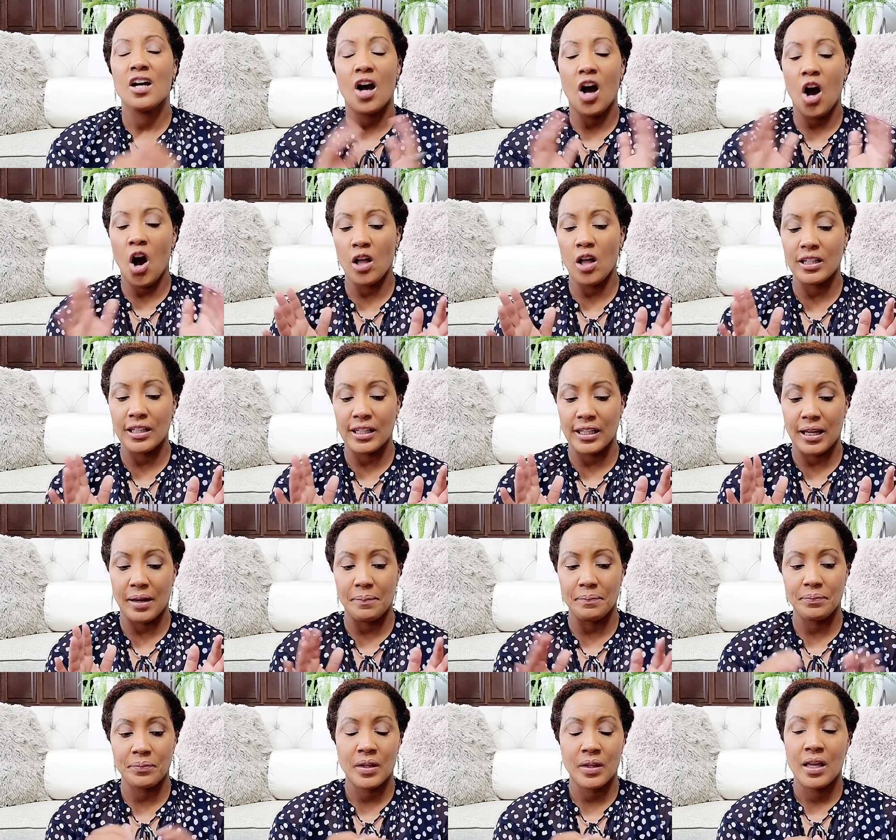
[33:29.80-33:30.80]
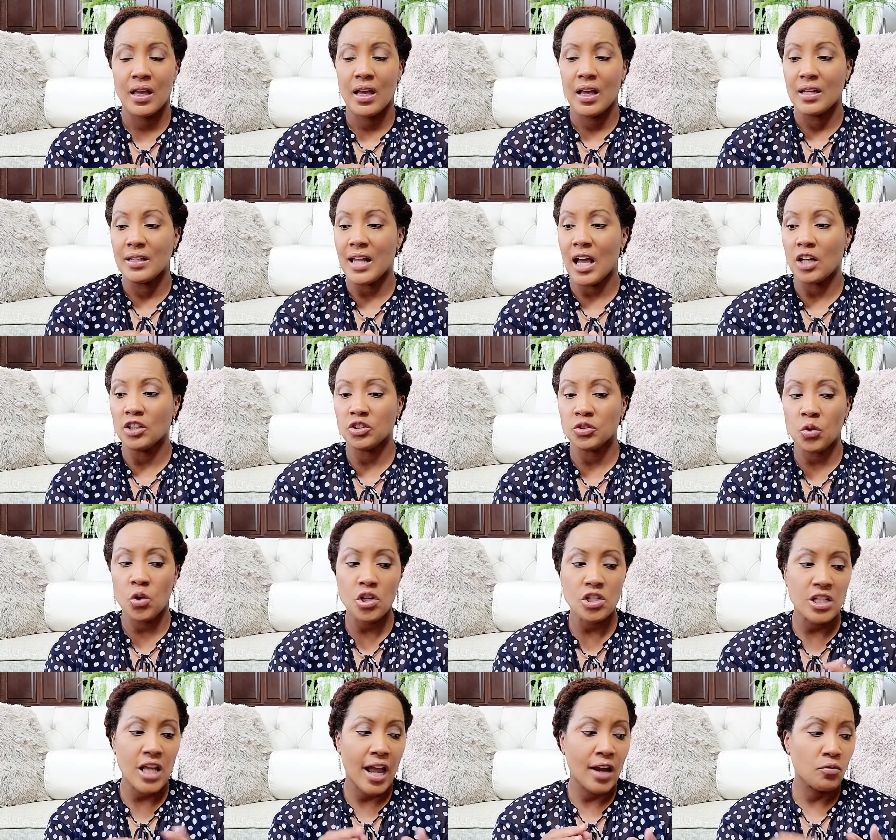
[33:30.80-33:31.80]
all of them. Now,
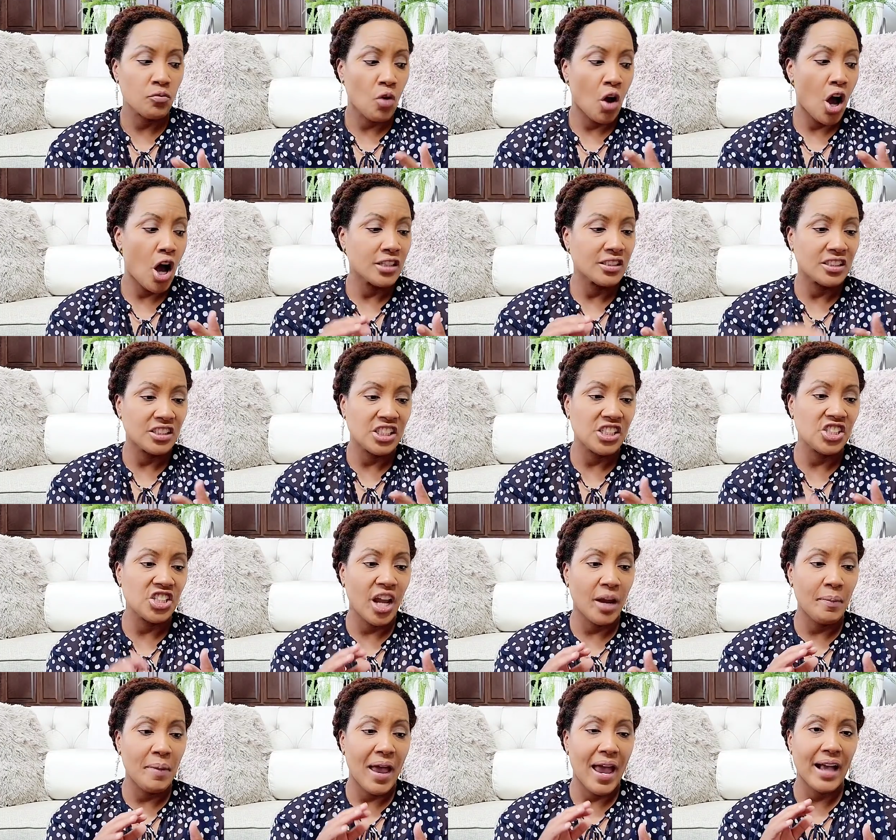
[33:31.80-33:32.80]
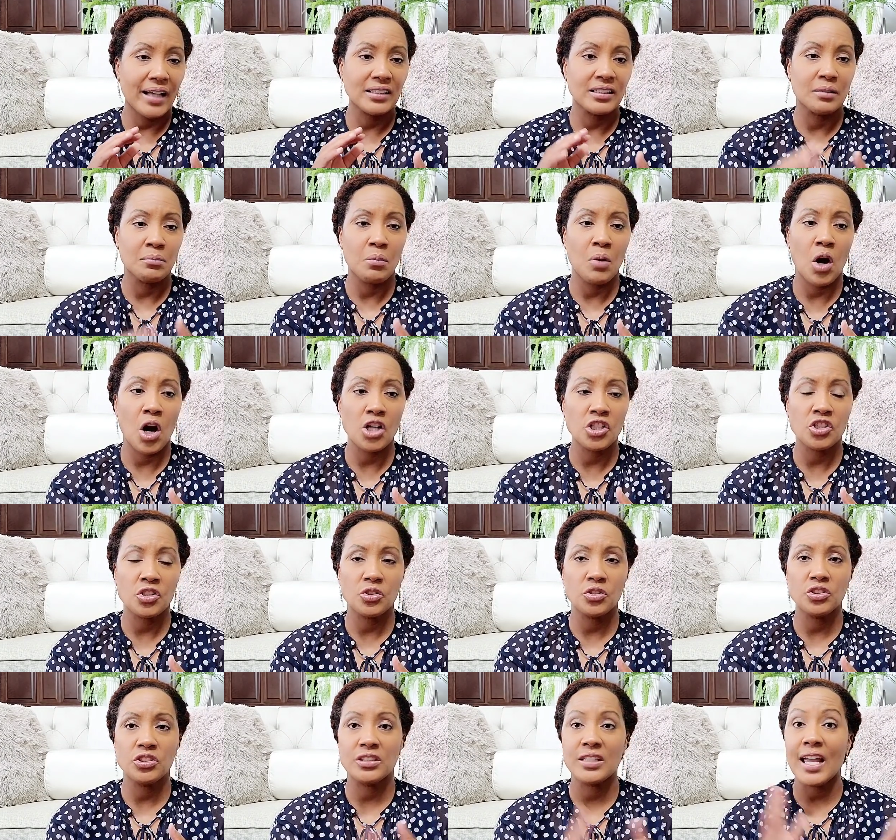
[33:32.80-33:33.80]
stores like Ross, TJ Maxx, and
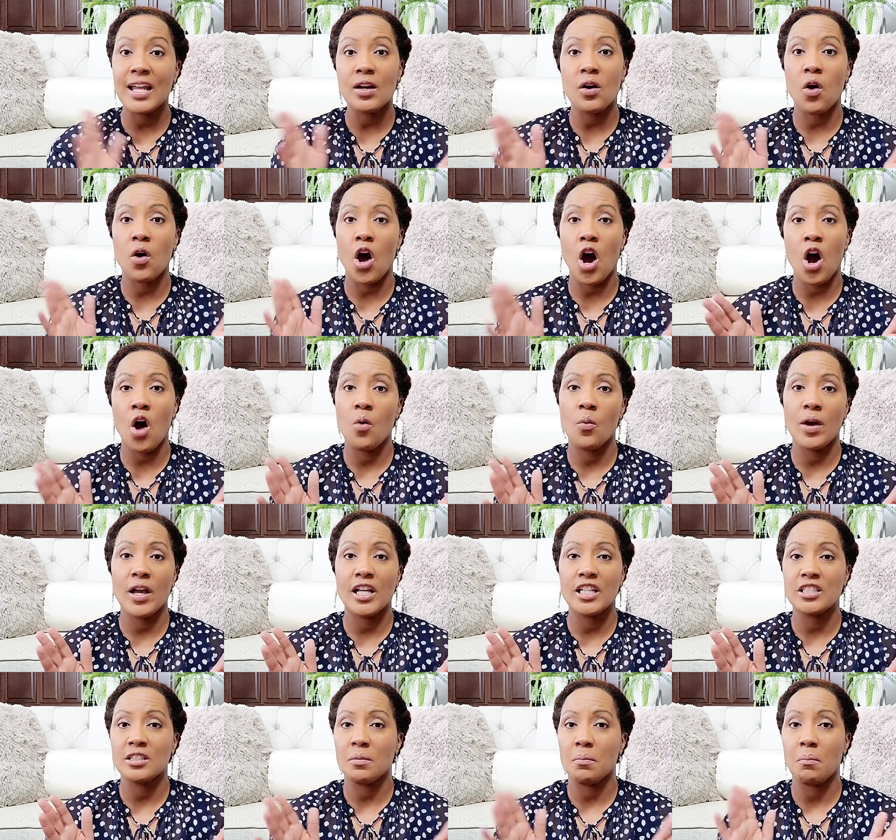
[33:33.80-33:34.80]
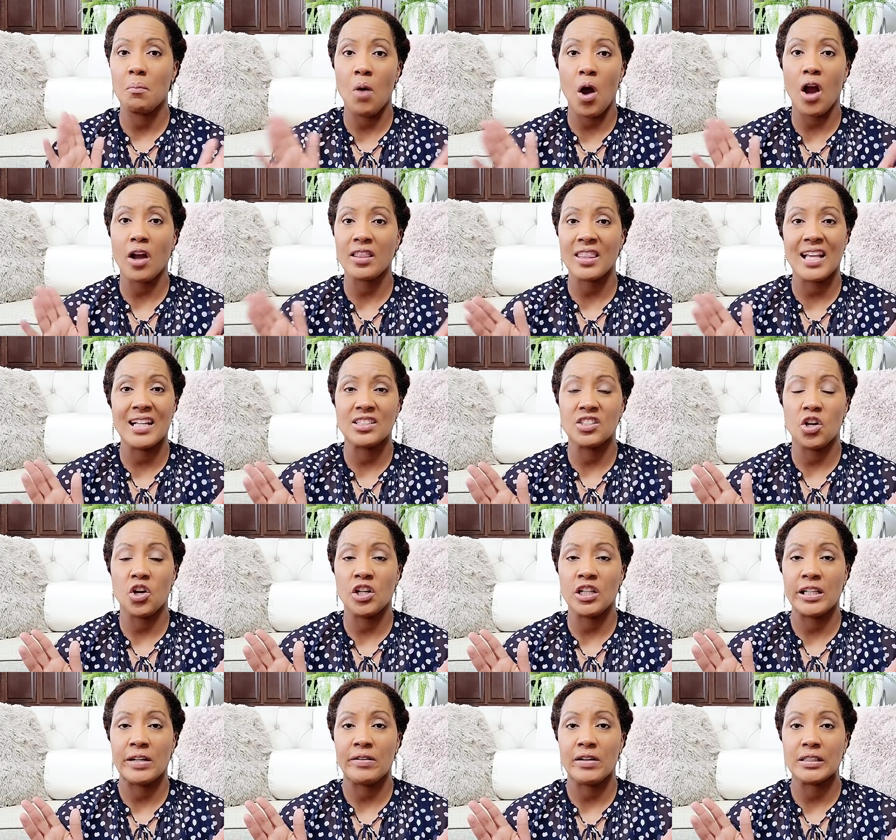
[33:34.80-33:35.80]
Marshall's, they don't always mark things on
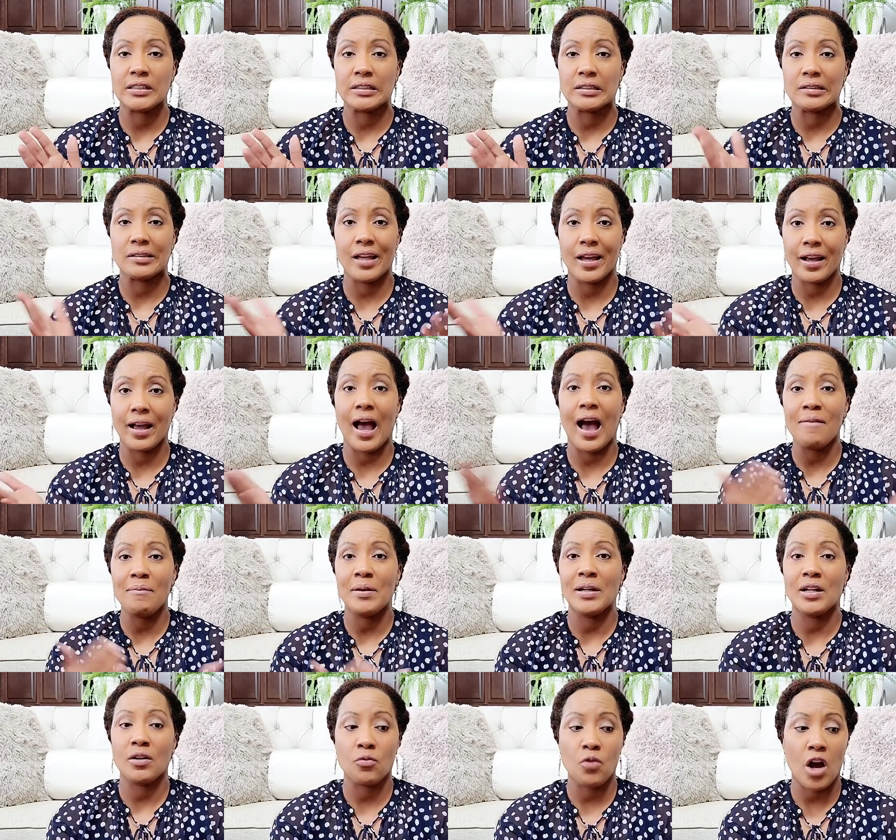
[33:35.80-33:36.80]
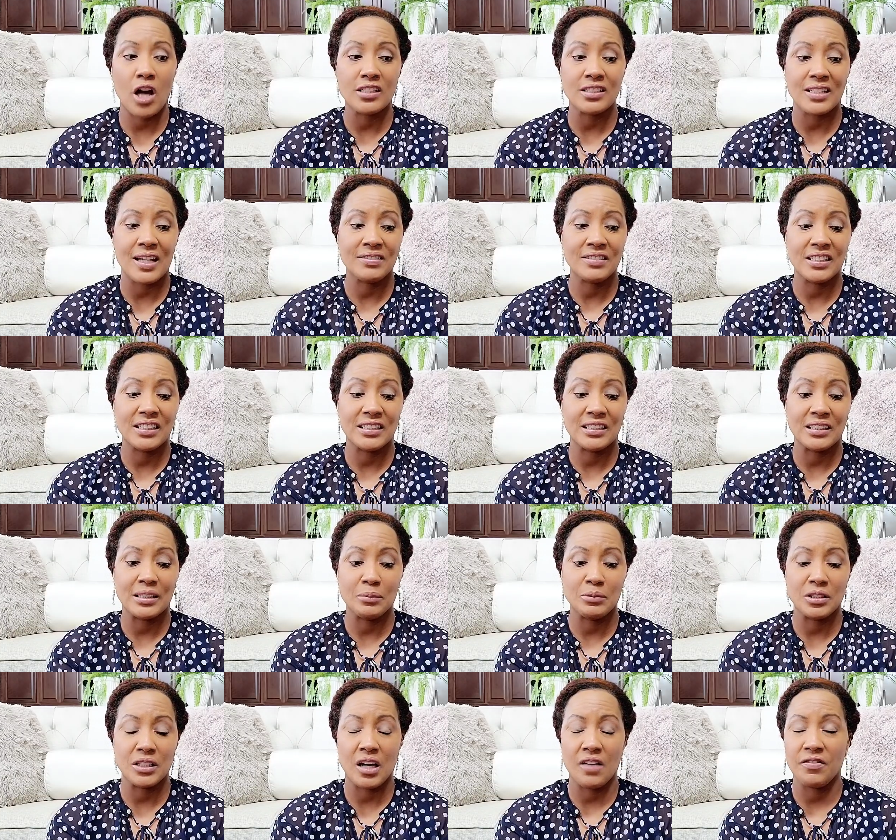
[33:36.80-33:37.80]
clearance. Like, I've been in Ross and I've seen
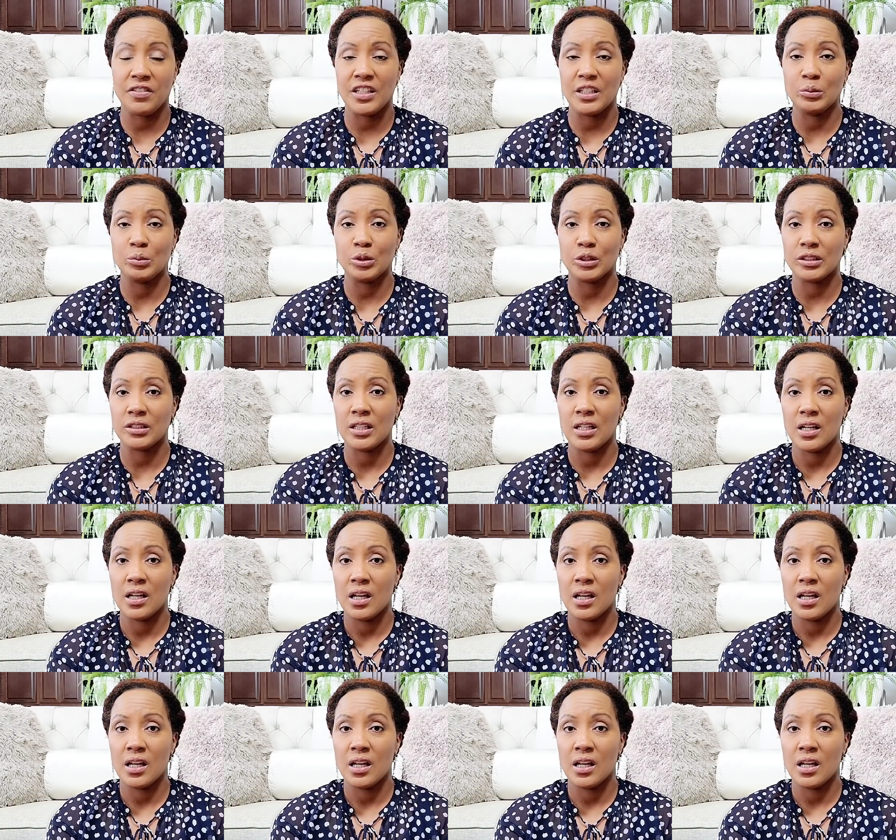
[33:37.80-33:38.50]
some stuff and it was